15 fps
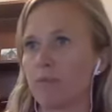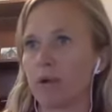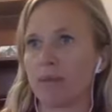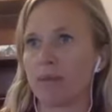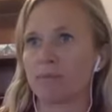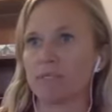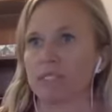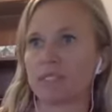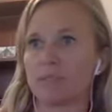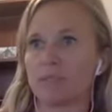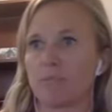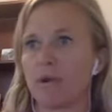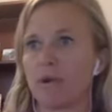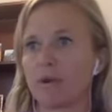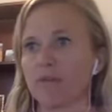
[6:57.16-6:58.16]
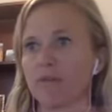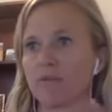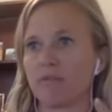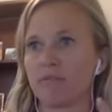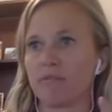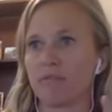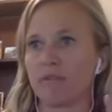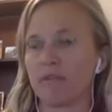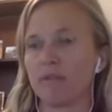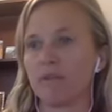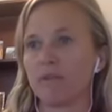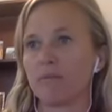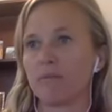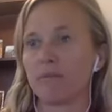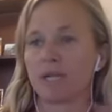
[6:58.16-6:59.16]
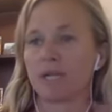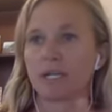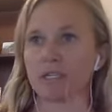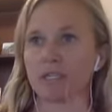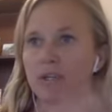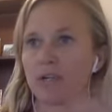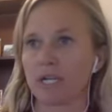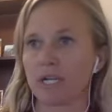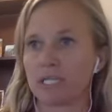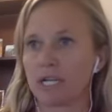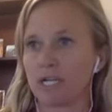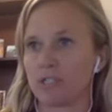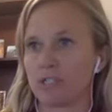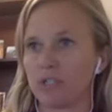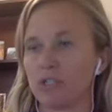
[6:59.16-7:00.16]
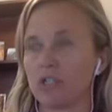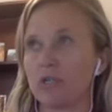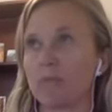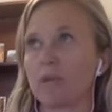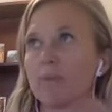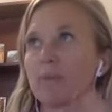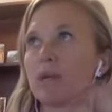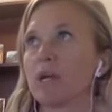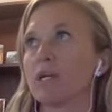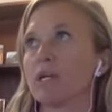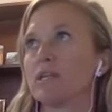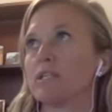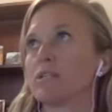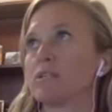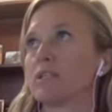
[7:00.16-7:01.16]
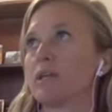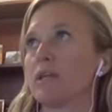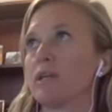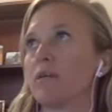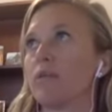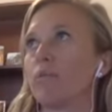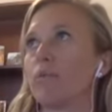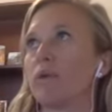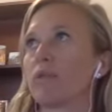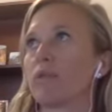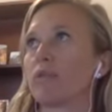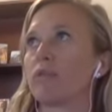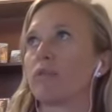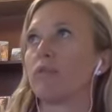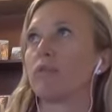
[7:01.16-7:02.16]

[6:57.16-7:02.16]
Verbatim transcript: perhaps this is a part of my next your next answer too, but I'm curious with